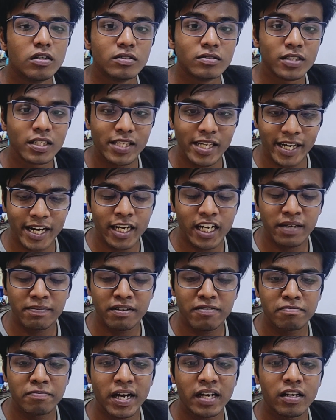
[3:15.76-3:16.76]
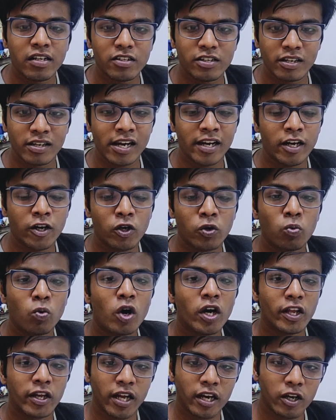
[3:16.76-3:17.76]
The second tip of mine is related to
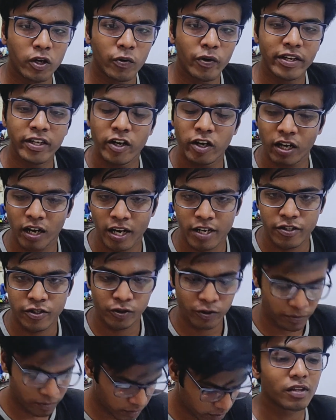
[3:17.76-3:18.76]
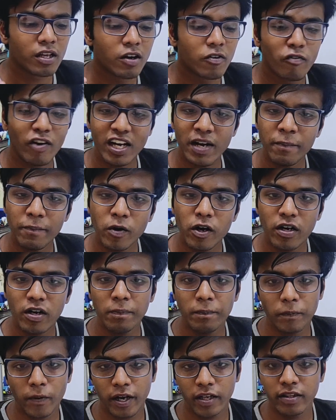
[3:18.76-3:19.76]
what you can do in your classroom. One
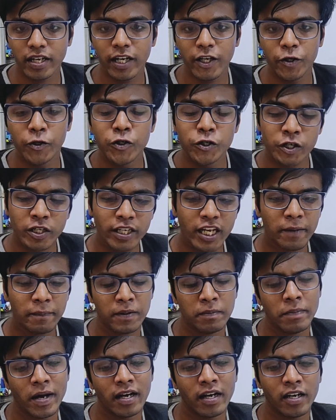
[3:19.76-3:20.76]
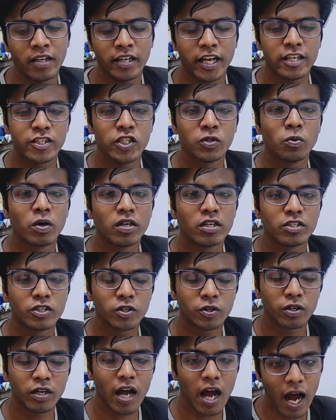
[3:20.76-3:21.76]
important point that you should keep in mind in case you want to
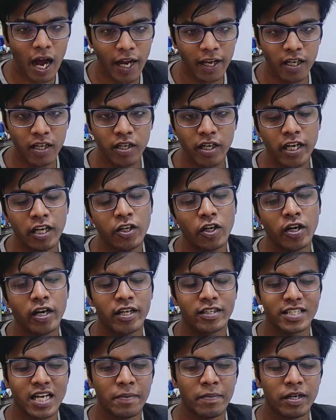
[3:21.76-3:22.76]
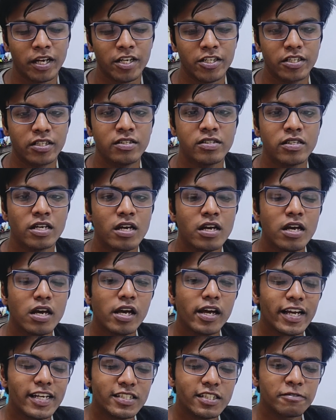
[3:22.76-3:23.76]
score higher in your examinations
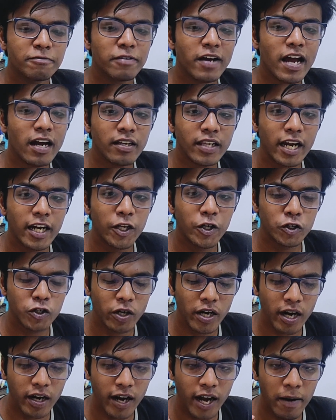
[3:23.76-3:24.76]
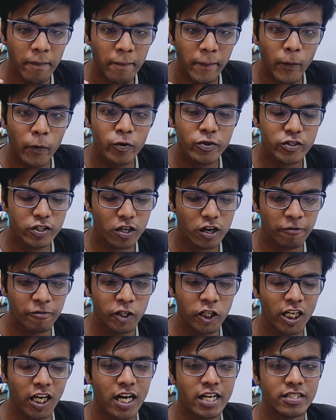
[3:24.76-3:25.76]
is the fact that you should attend most of your
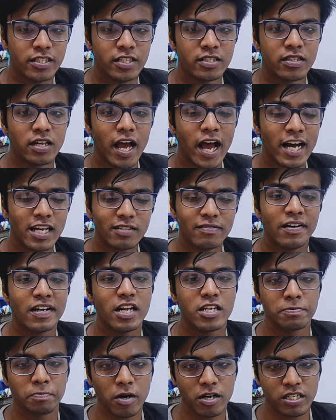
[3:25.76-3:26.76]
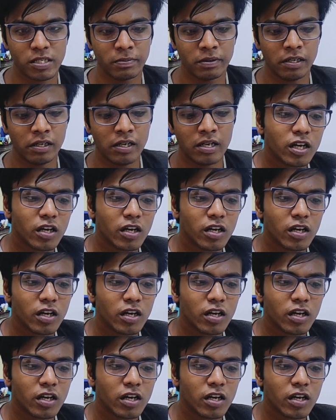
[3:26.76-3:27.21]
classes as far as possible.